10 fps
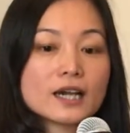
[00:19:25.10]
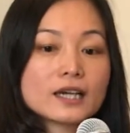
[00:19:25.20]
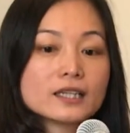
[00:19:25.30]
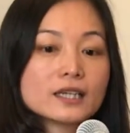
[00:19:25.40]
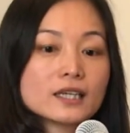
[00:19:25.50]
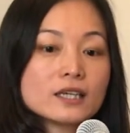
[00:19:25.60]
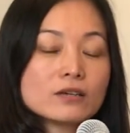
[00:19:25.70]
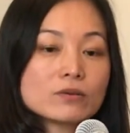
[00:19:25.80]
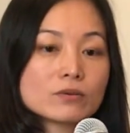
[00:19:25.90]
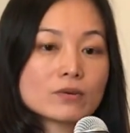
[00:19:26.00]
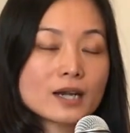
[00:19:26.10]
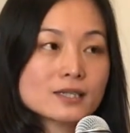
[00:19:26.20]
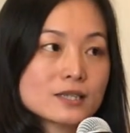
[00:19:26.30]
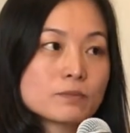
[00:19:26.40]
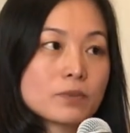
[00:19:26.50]
and he writes
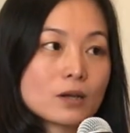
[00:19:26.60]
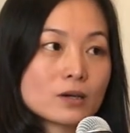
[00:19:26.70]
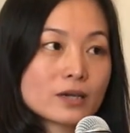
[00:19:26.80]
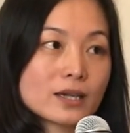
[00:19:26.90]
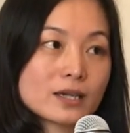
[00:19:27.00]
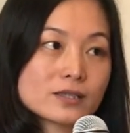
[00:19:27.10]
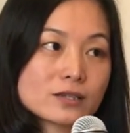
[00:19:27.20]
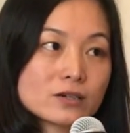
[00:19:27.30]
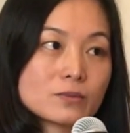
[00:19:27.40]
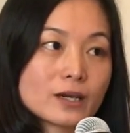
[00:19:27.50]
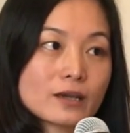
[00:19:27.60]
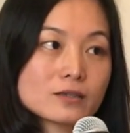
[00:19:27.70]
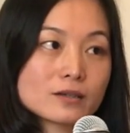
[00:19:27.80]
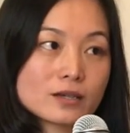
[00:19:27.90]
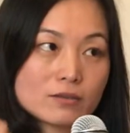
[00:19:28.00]
his blog in his own way.
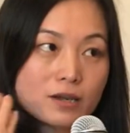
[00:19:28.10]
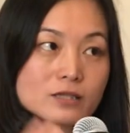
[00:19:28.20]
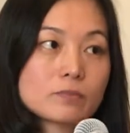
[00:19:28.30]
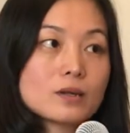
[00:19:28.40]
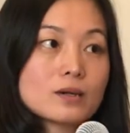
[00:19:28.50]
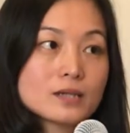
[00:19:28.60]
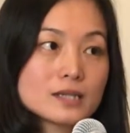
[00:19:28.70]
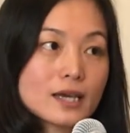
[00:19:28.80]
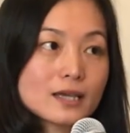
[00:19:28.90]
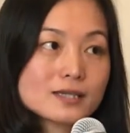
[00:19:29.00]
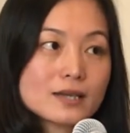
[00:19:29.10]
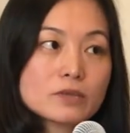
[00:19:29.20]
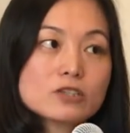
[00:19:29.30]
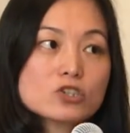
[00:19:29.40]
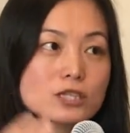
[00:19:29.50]
So he writes a blog a day,
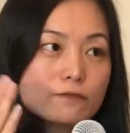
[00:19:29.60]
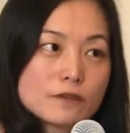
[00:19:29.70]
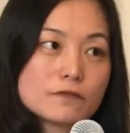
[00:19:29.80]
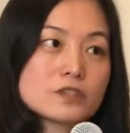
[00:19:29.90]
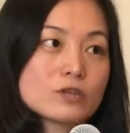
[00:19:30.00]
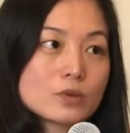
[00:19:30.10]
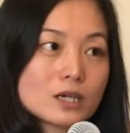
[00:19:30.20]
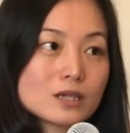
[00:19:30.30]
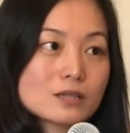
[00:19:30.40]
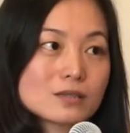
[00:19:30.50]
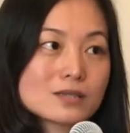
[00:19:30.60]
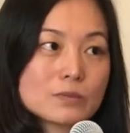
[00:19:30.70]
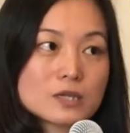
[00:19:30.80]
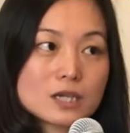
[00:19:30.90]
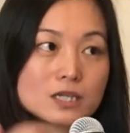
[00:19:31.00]
sometimes just 50 words,
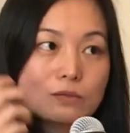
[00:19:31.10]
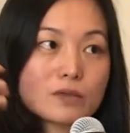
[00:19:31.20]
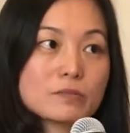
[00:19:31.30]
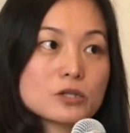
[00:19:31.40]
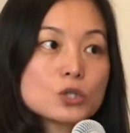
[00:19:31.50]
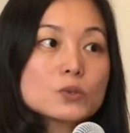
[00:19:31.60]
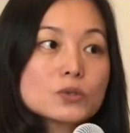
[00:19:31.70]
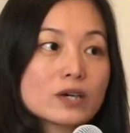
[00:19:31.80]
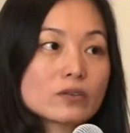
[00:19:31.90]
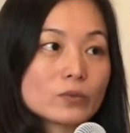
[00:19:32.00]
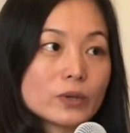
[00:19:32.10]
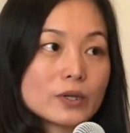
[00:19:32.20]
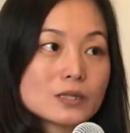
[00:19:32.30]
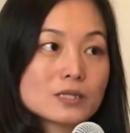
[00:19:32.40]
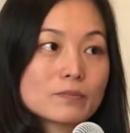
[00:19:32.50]
sometimes might be 2,000
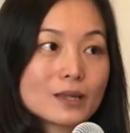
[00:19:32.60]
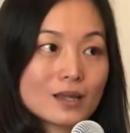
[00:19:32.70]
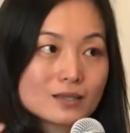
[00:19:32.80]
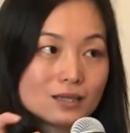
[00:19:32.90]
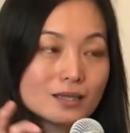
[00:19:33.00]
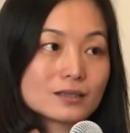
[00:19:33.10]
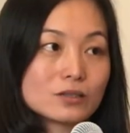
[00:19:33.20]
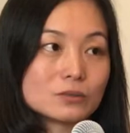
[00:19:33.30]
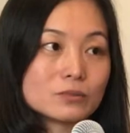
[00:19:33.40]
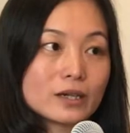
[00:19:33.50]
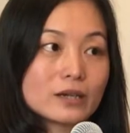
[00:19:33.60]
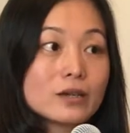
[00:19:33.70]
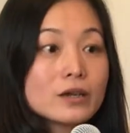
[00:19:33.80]
words, but that's his own way.